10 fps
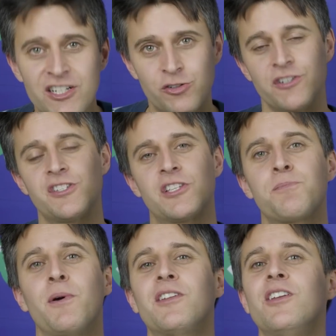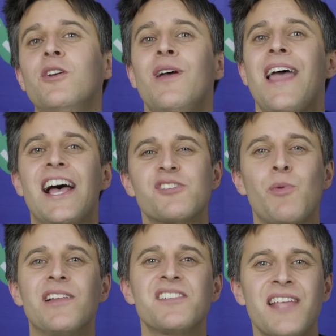introduce this book to you as
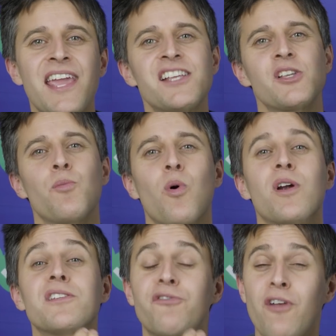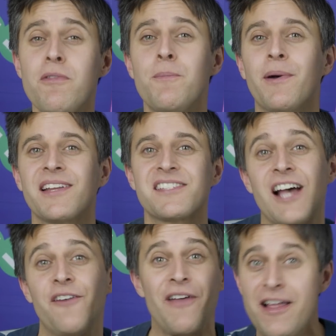well as take some words from the book
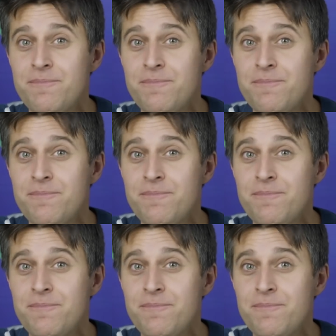itself